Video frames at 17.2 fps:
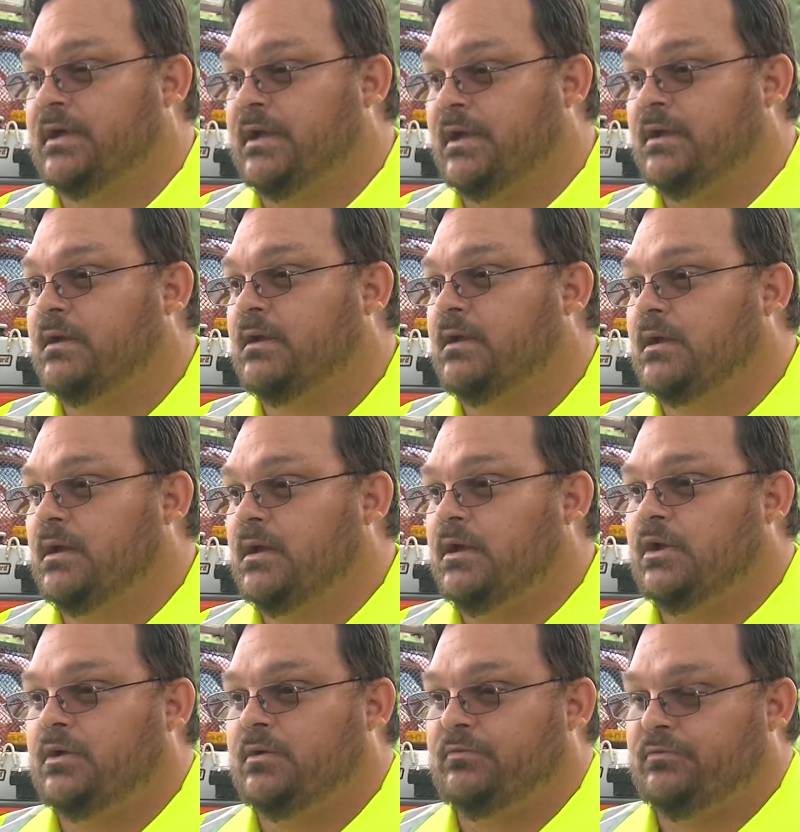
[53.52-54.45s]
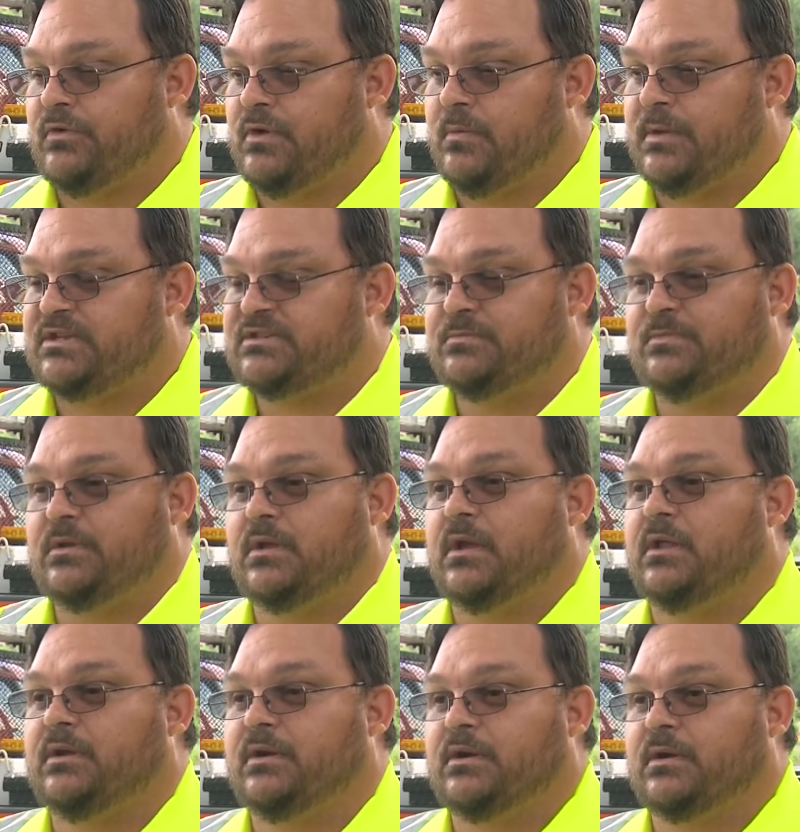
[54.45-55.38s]
day from
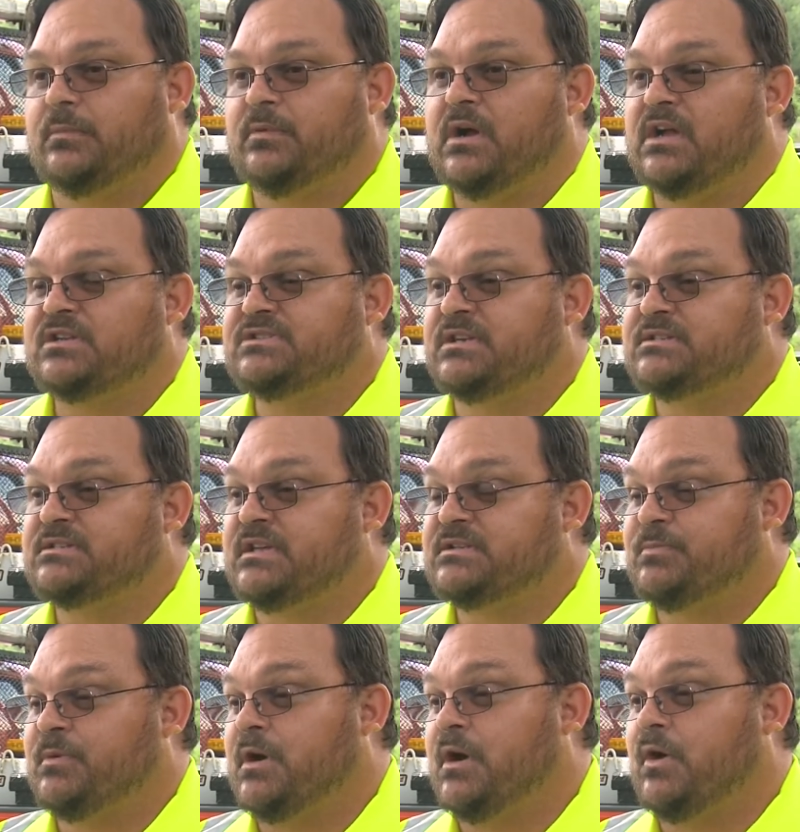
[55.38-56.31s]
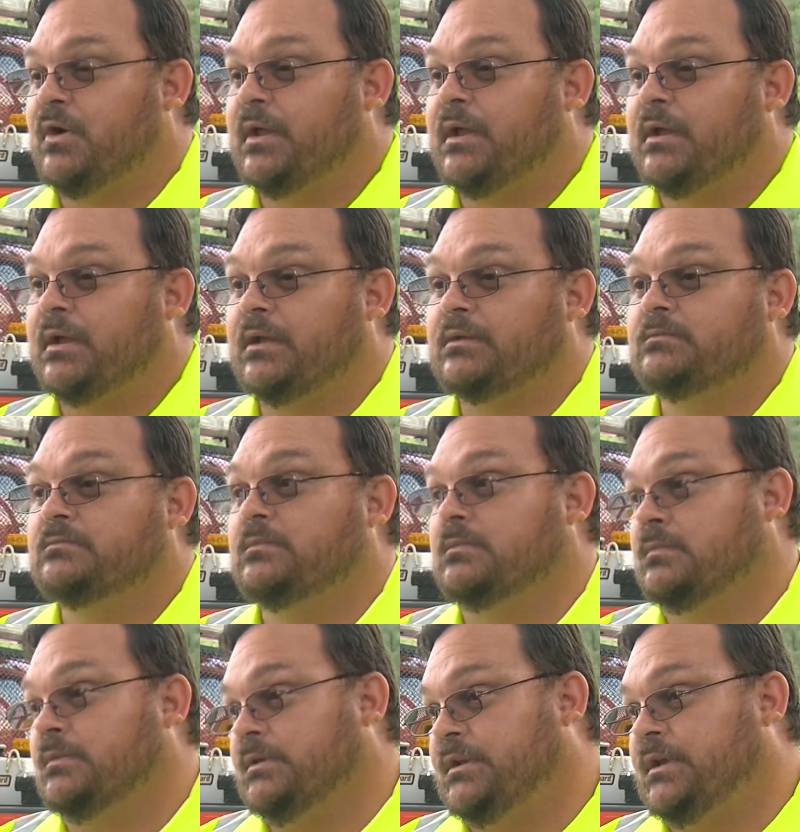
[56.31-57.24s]
other projects that's priority and
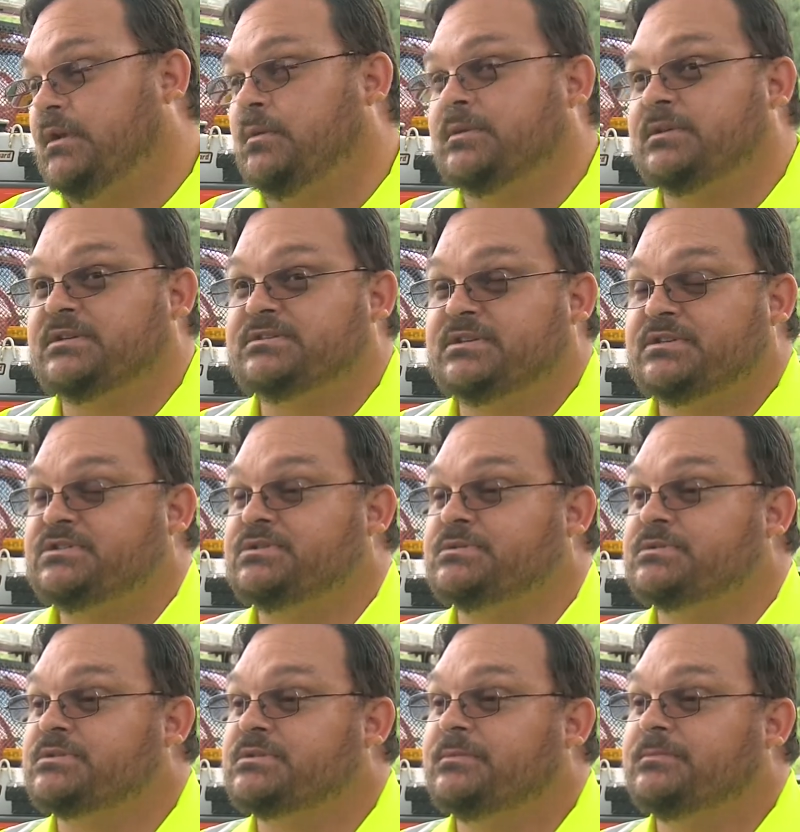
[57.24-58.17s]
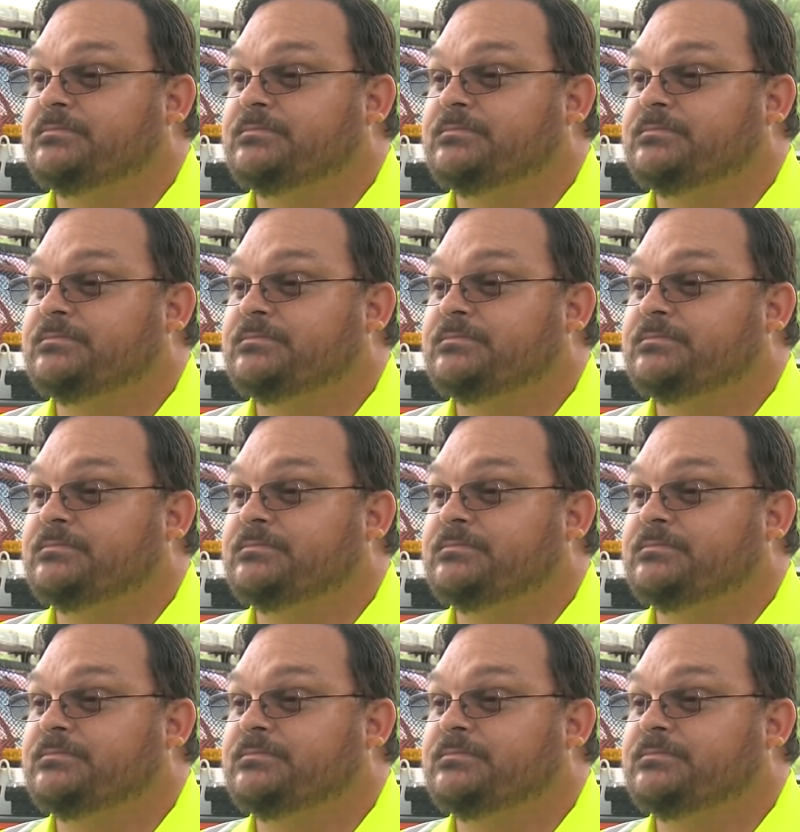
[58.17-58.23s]
deal with these issues.